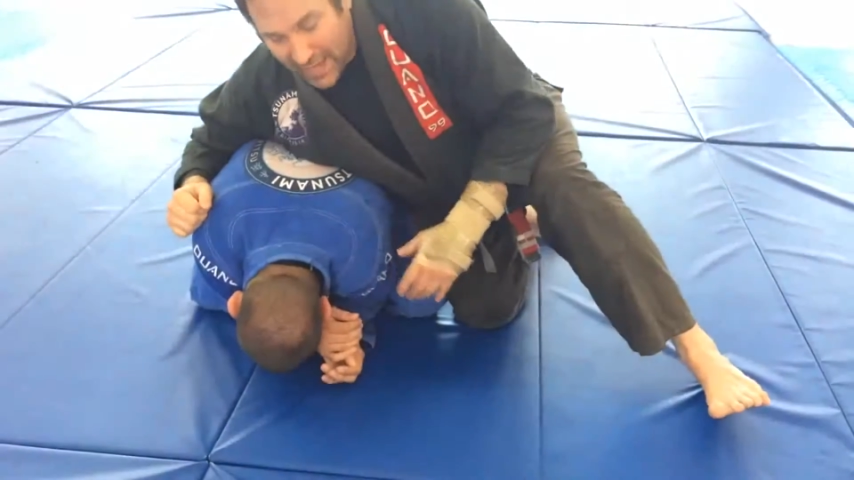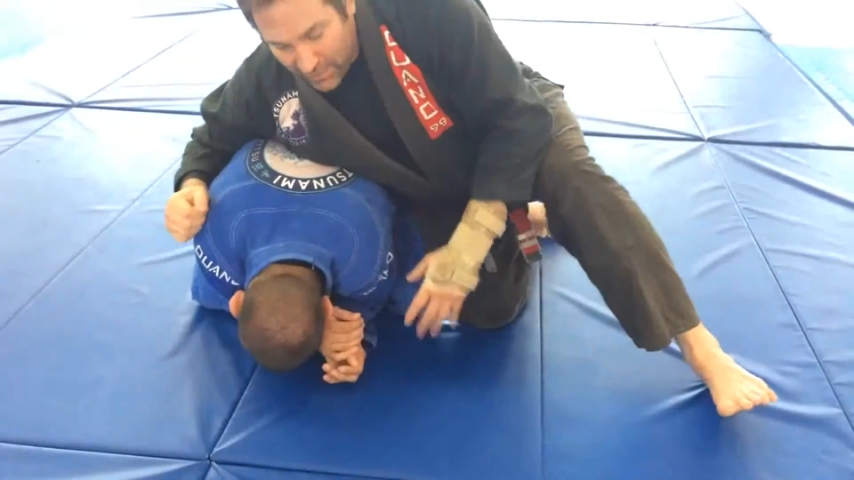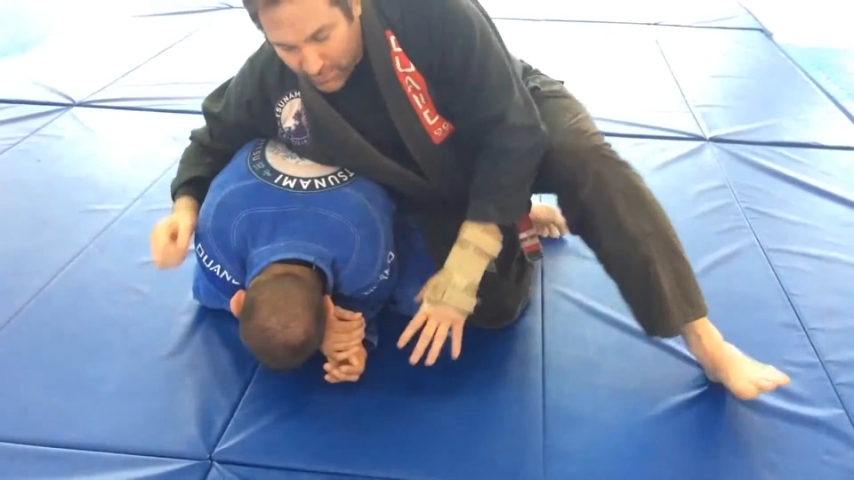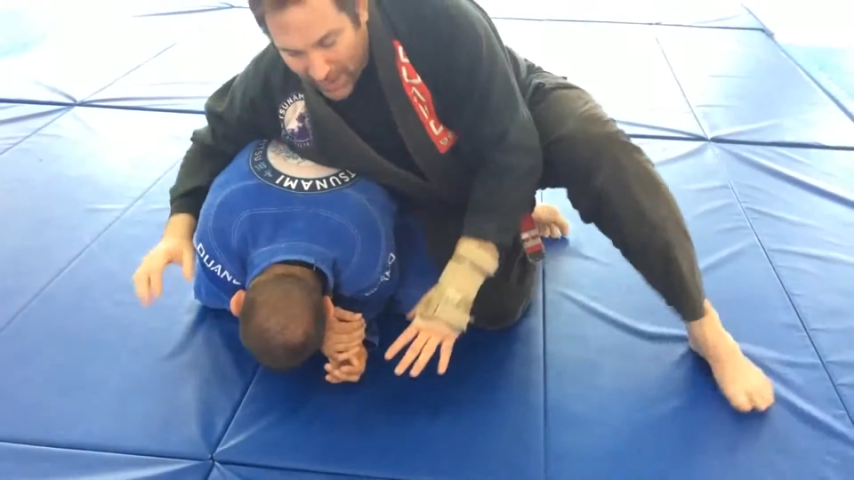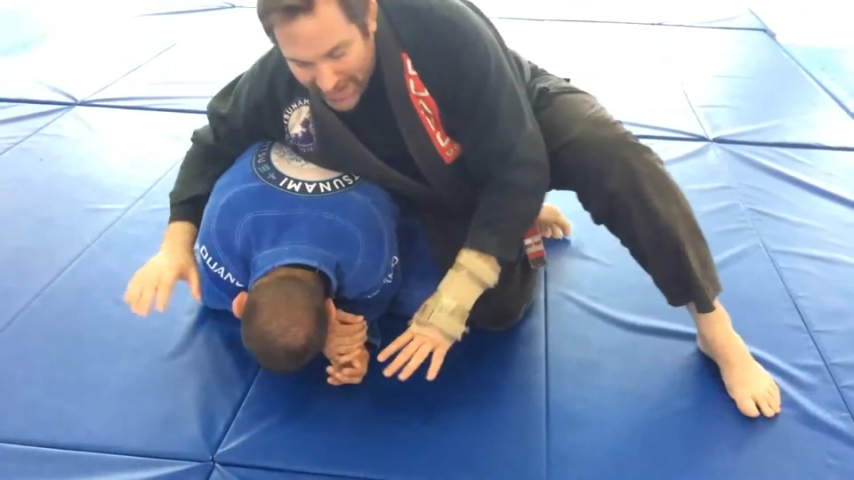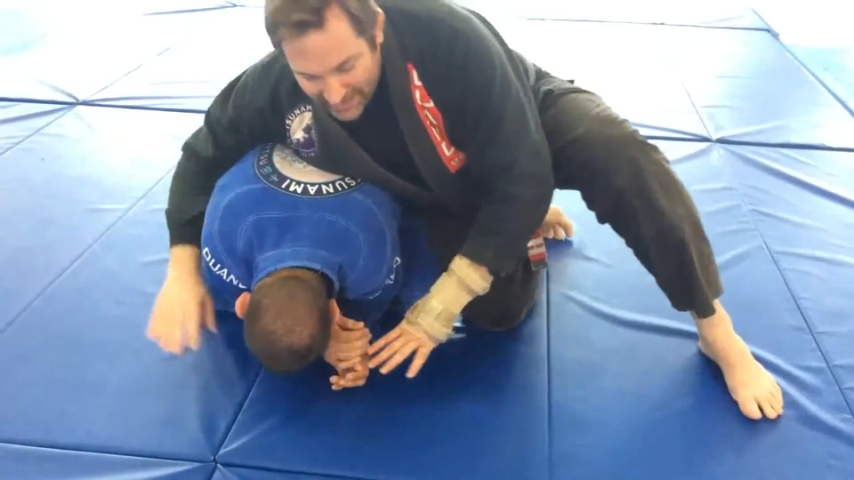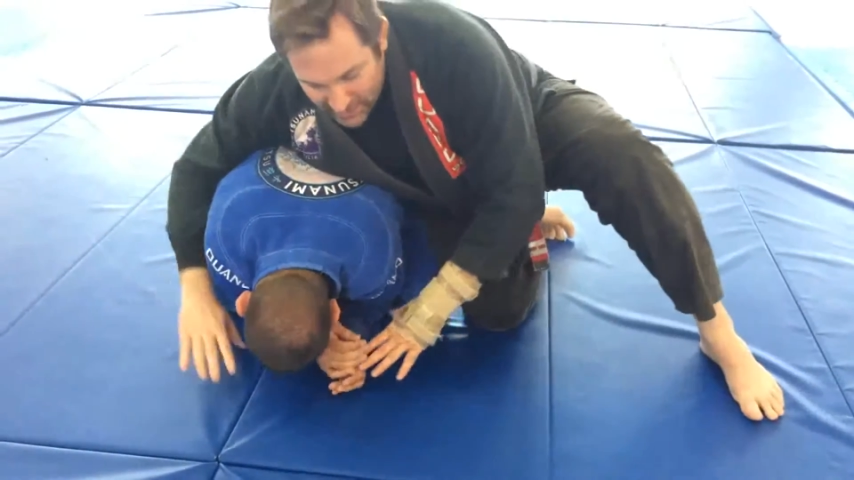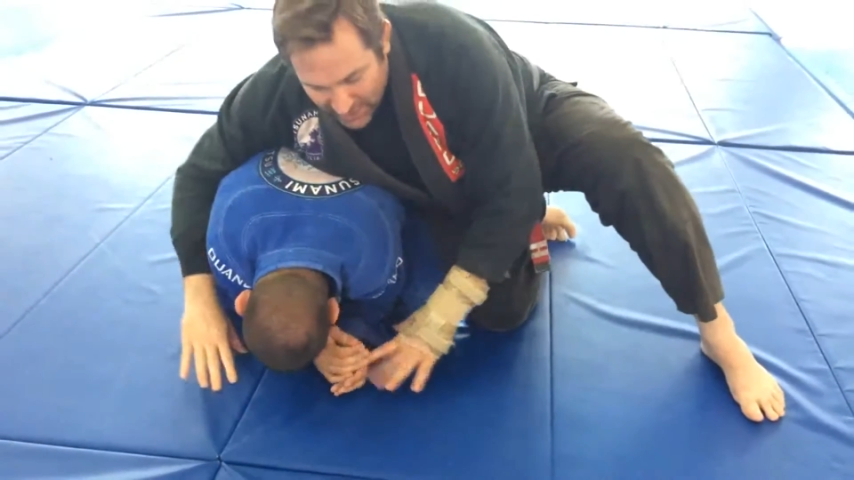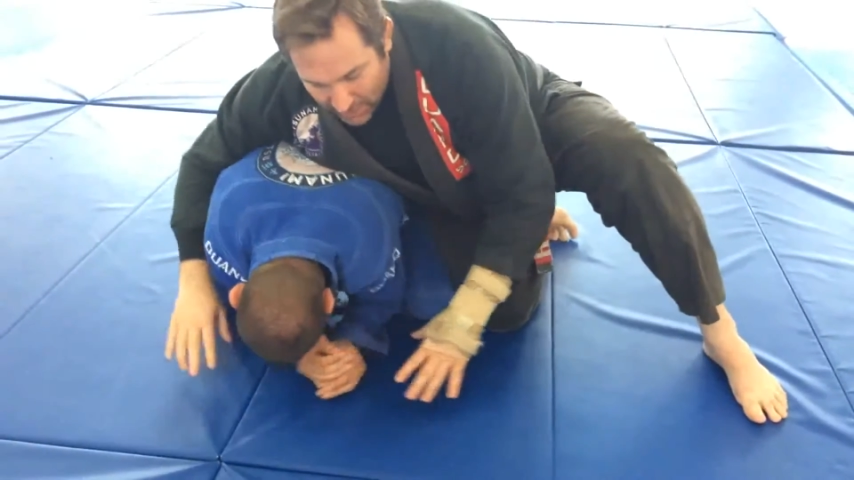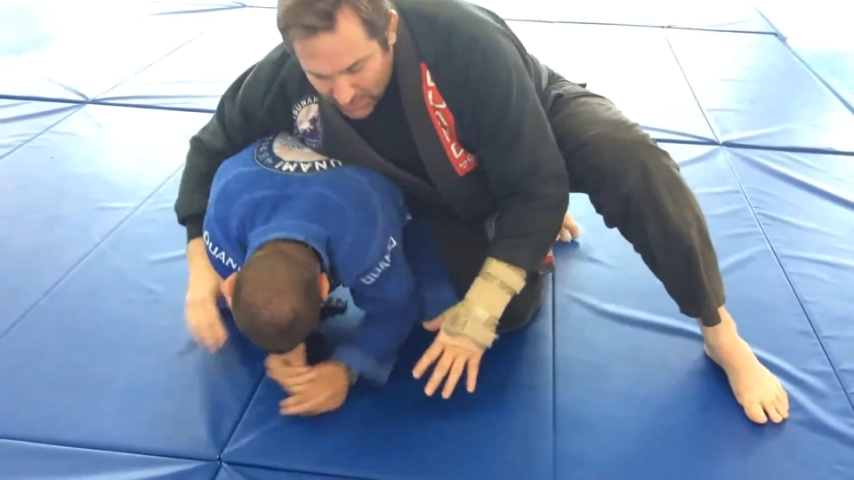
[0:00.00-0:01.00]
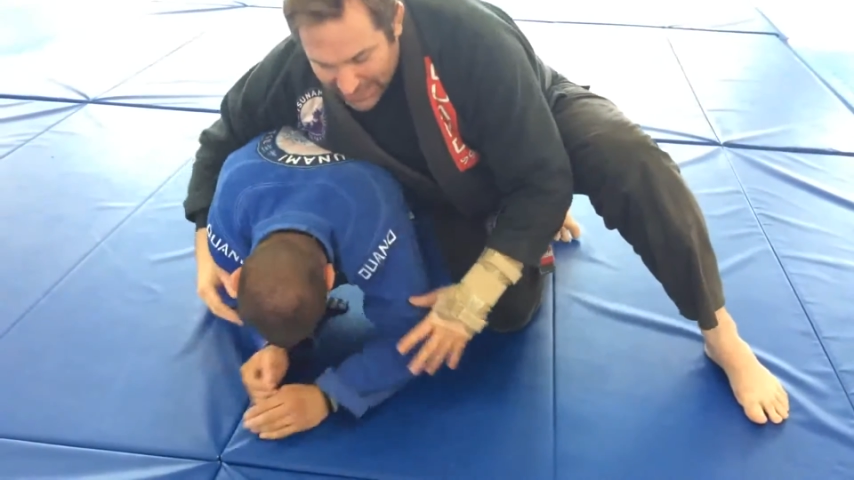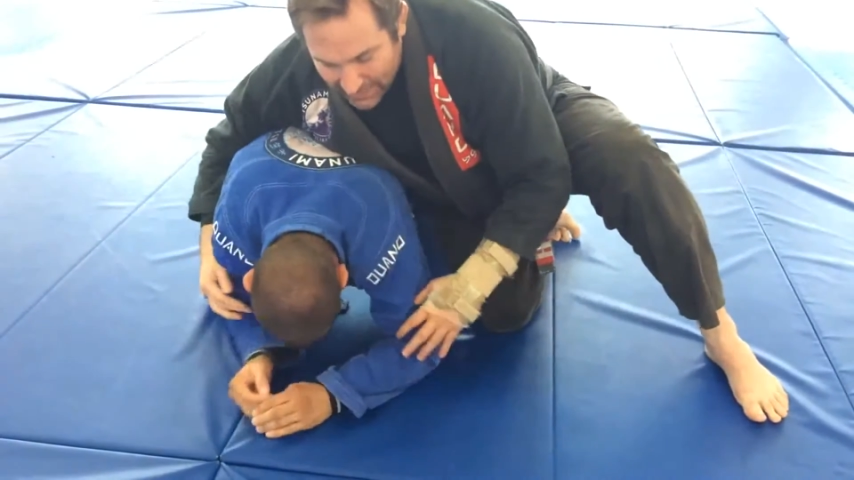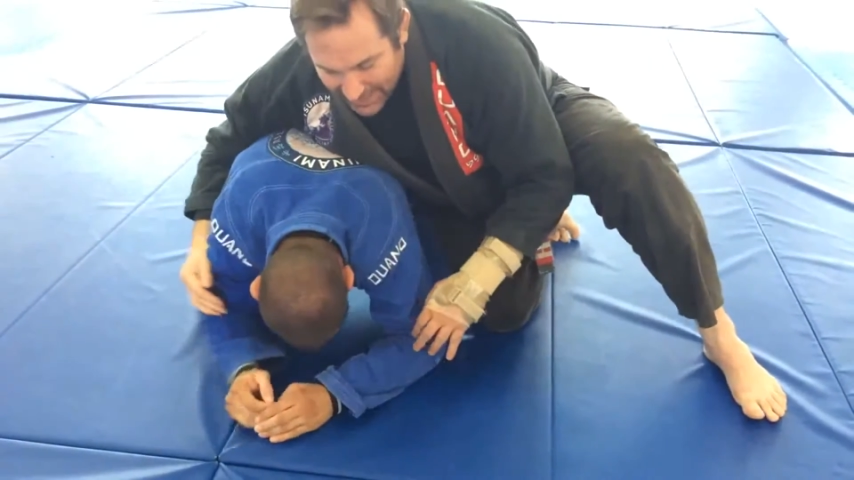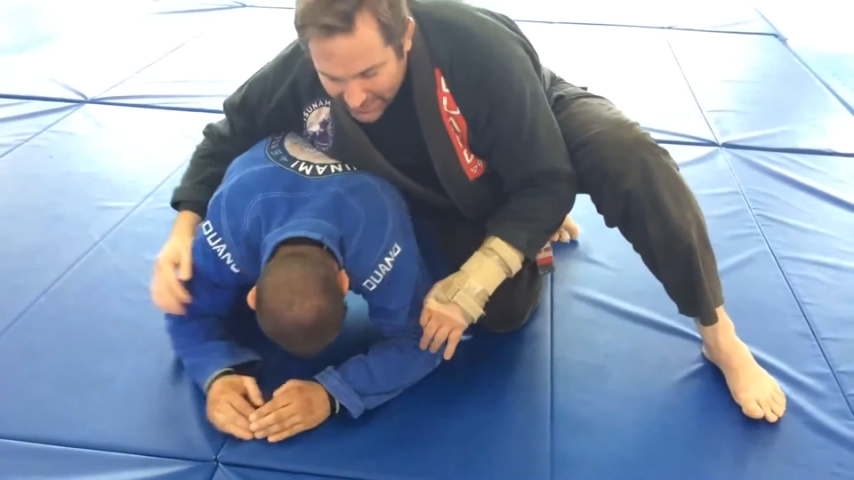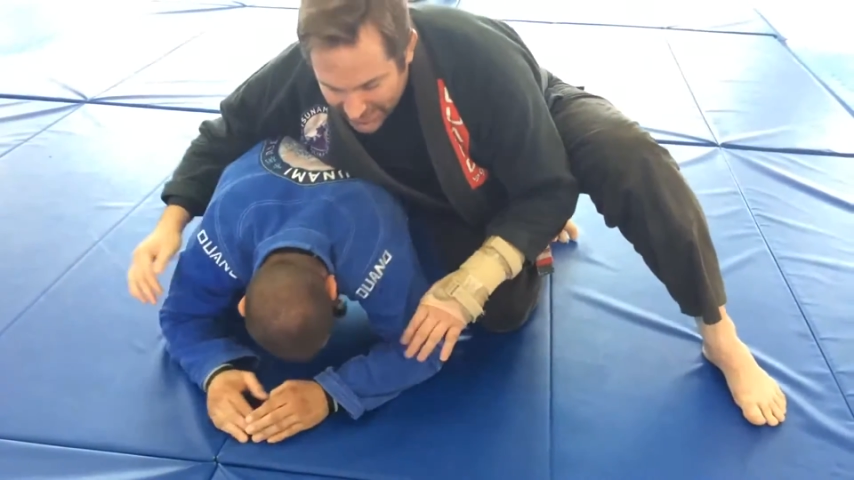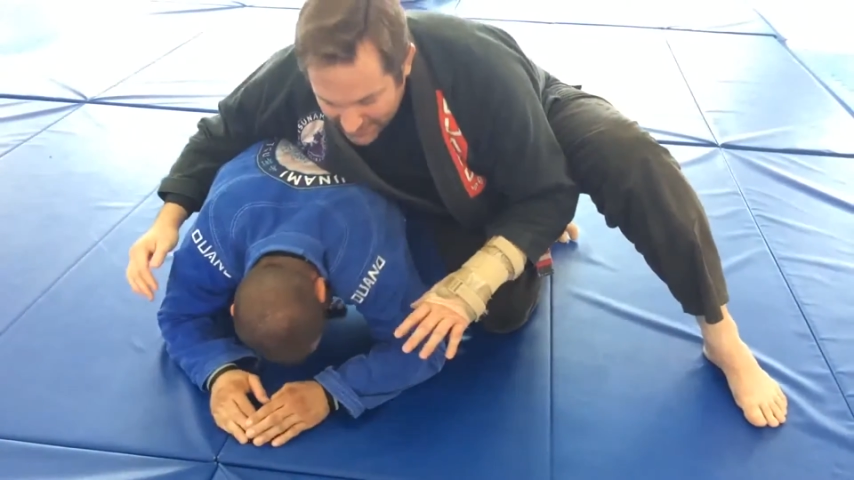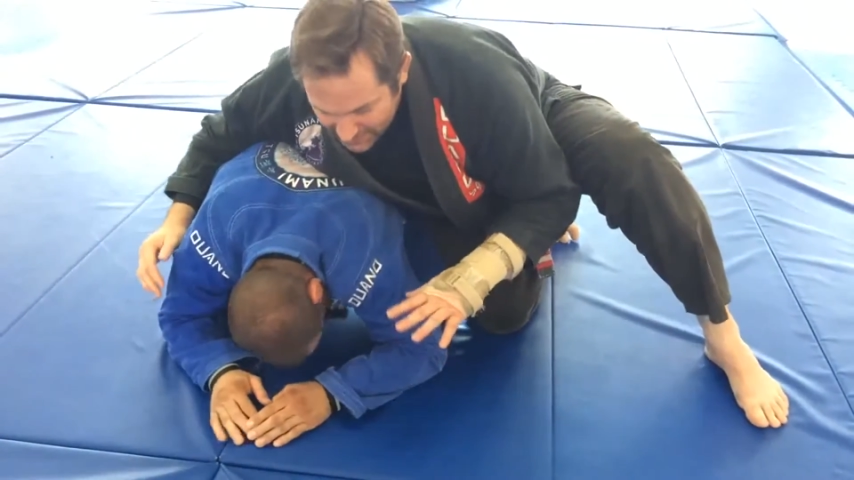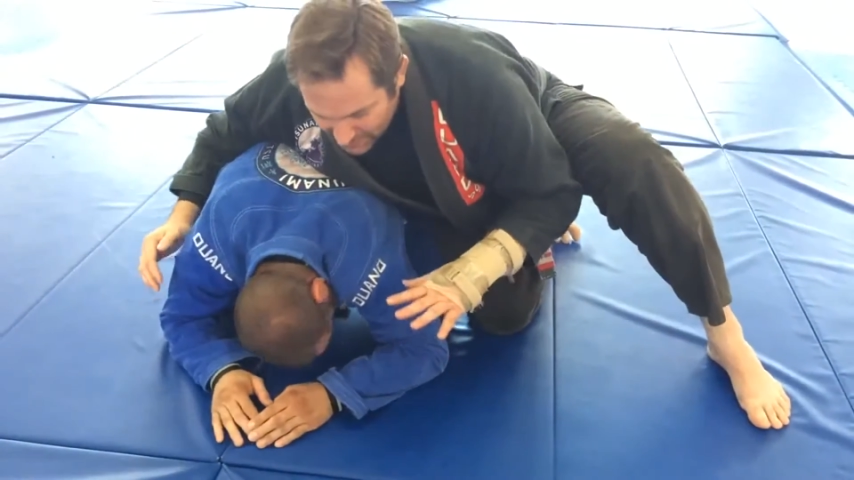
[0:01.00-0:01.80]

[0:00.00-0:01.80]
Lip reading: If Brian has his elbows out like this,